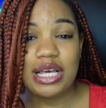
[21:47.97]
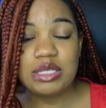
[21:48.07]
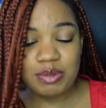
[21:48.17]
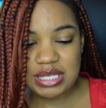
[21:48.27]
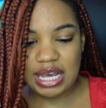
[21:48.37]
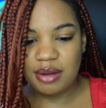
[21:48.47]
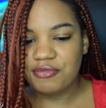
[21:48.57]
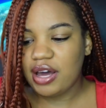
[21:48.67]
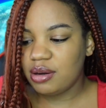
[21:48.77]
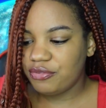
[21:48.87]
He's been saying, I'm
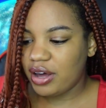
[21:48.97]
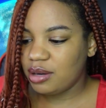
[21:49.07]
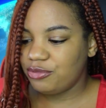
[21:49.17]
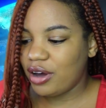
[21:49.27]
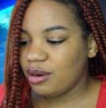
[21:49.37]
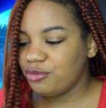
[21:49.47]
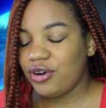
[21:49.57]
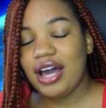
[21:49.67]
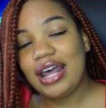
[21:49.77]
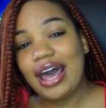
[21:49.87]
fine, I'm fine, I'm fine, I'm
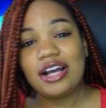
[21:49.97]
fine.